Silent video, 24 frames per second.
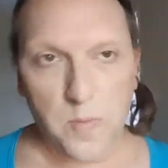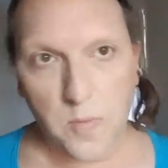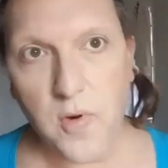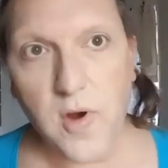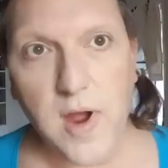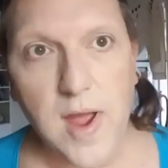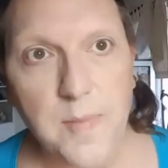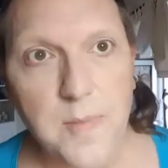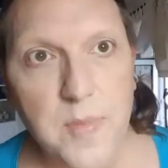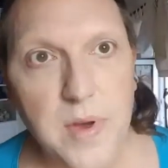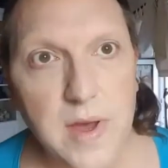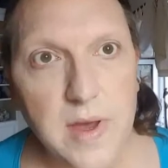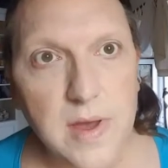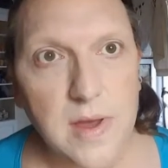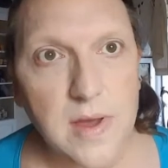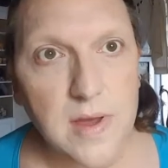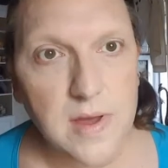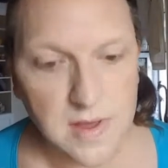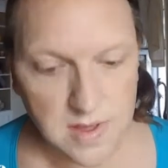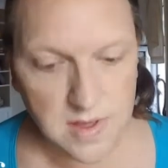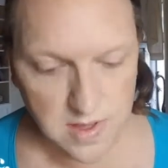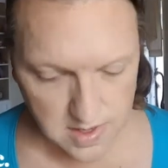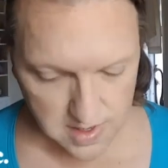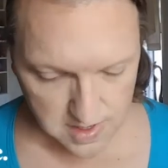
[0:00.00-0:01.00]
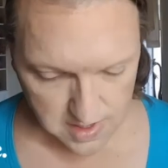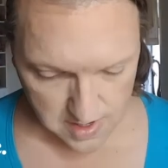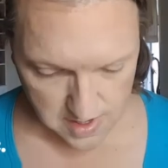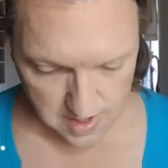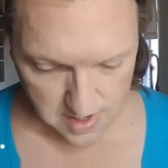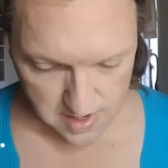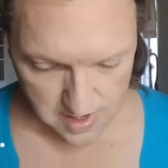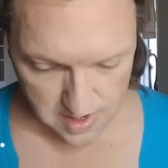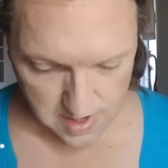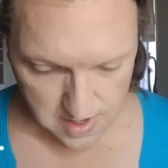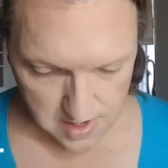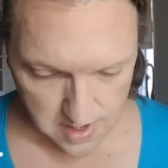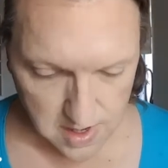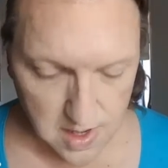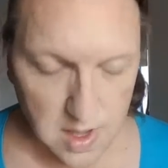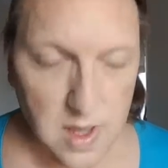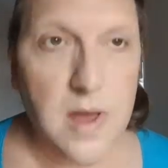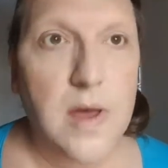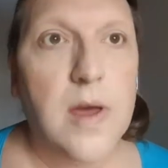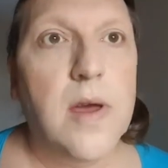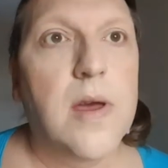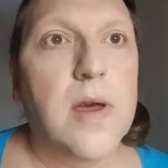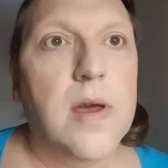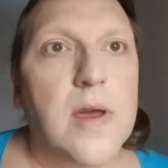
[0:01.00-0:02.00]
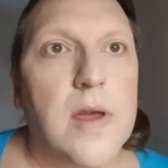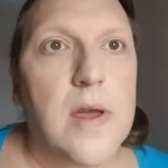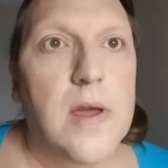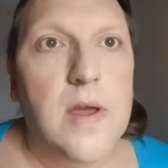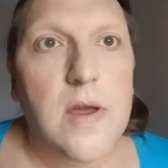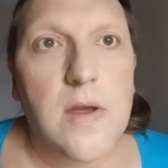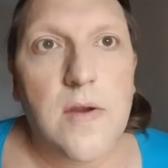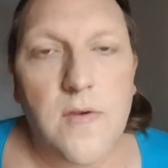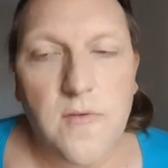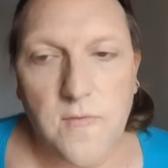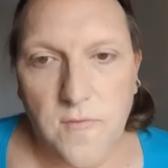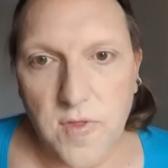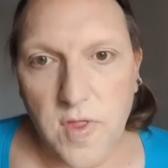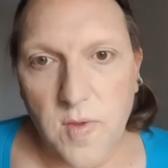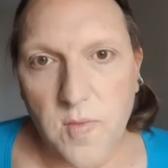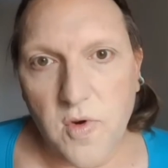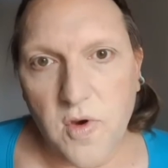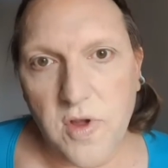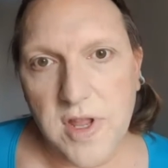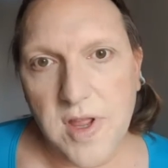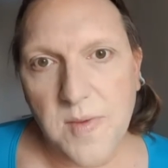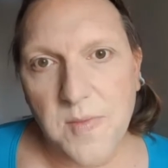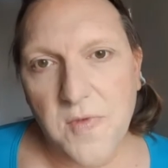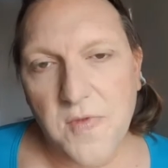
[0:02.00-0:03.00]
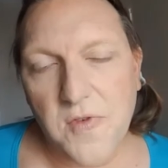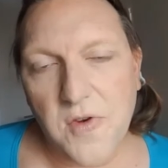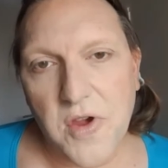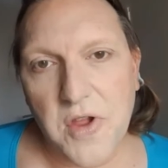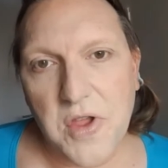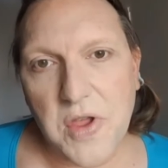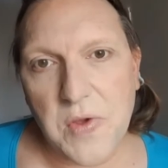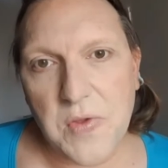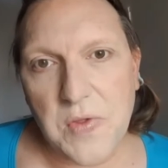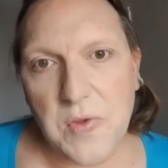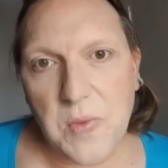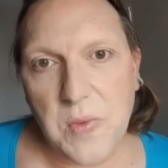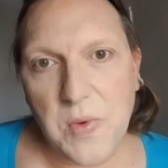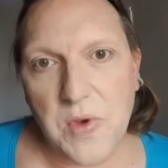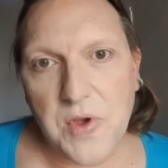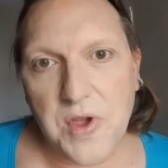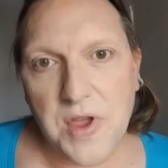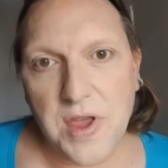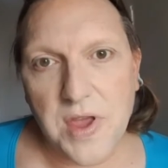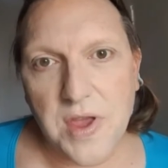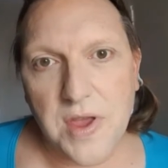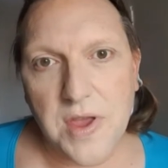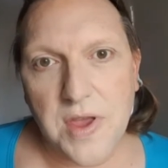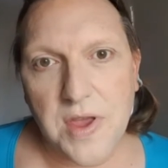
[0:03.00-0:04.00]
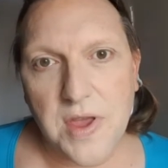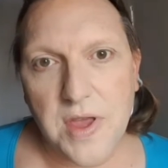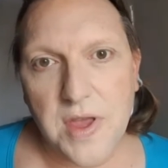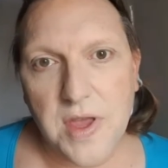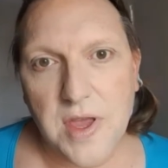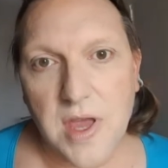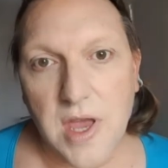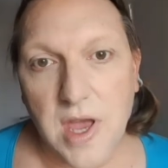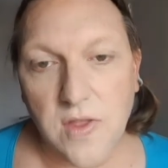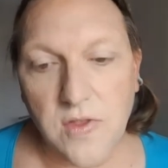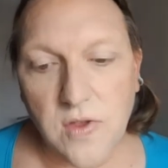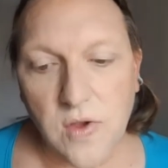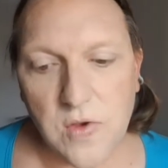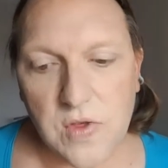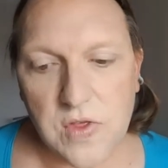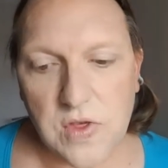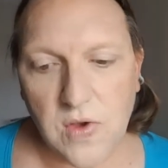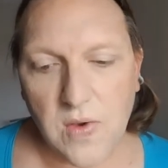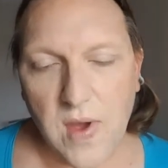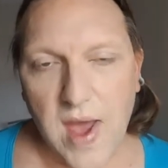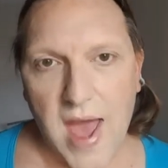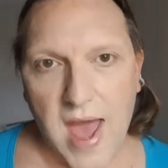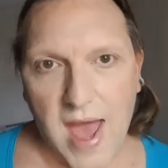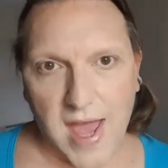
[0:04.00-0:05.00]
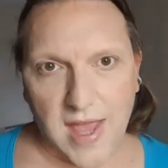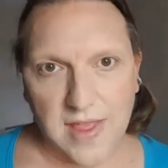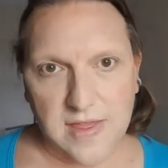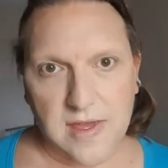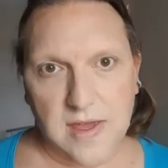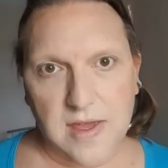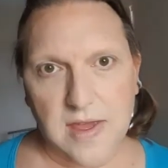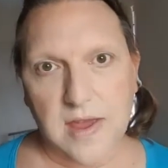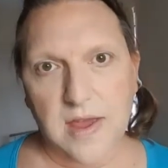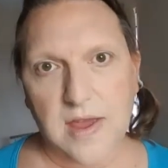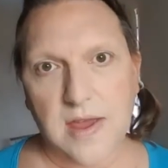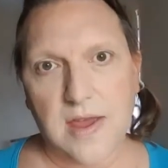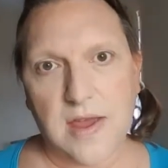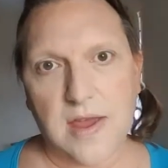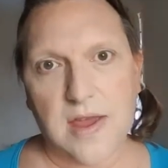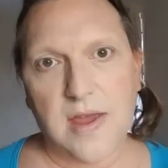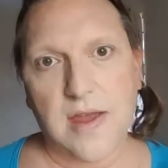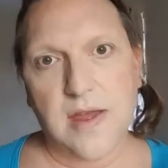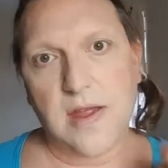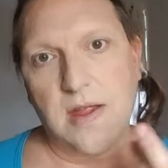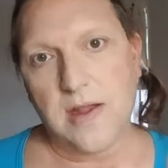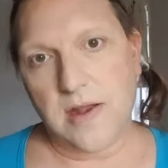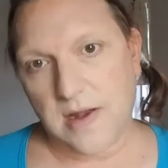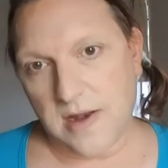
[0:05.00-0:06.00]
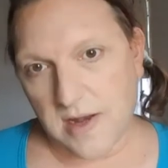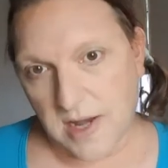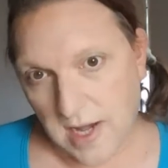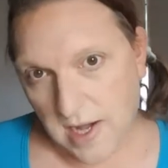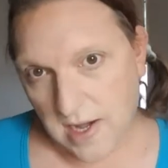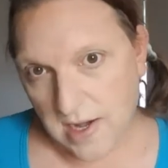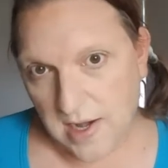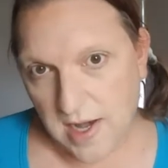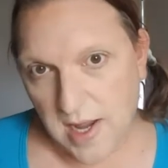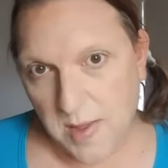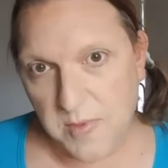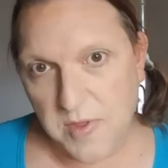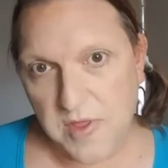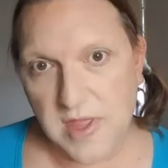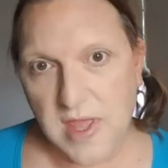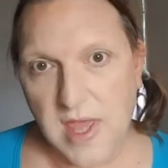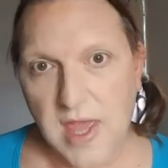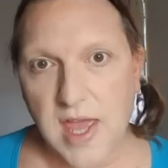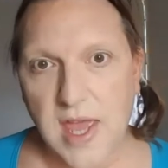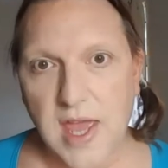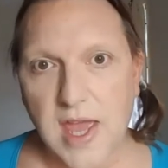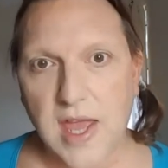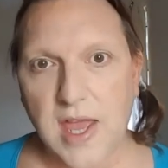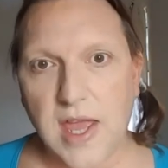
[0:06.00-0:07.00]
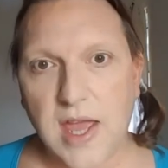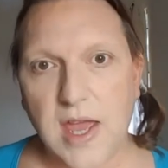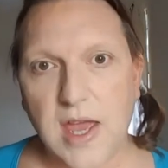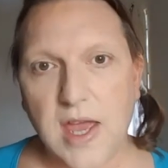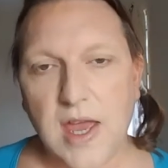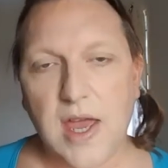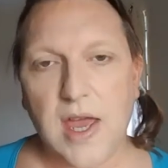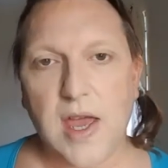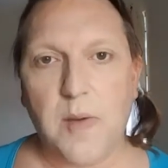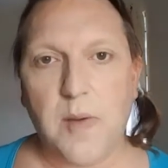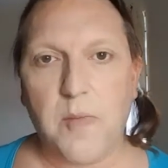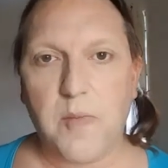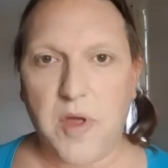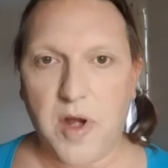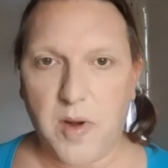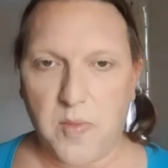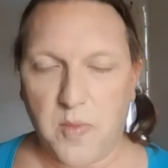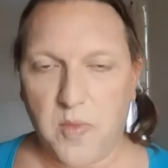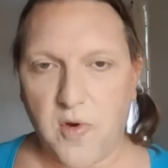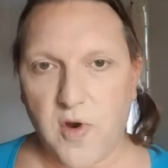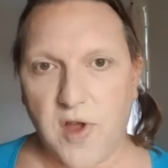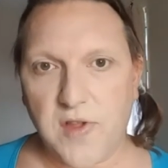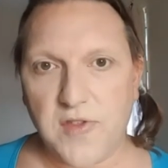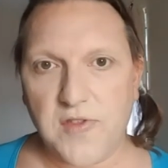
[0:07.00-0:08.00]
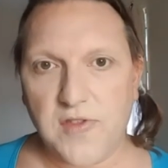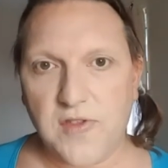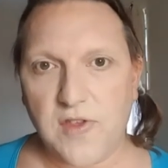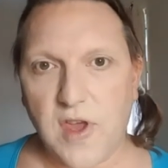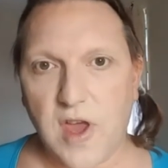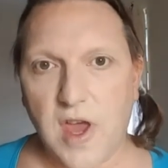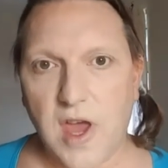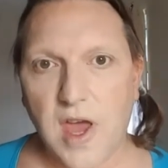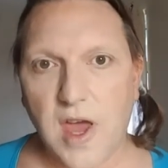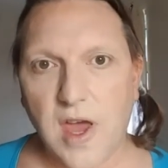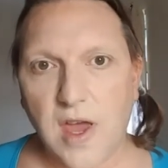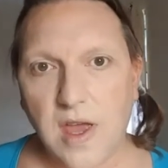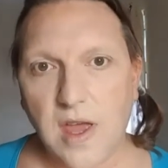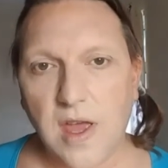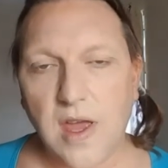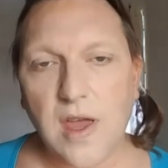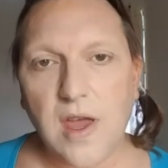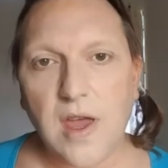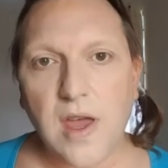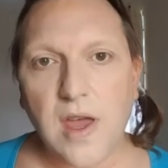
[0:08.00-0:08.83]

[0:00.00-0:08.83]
prep for the morning before I go to work. I'd also add lipstick, a bit of bronzer,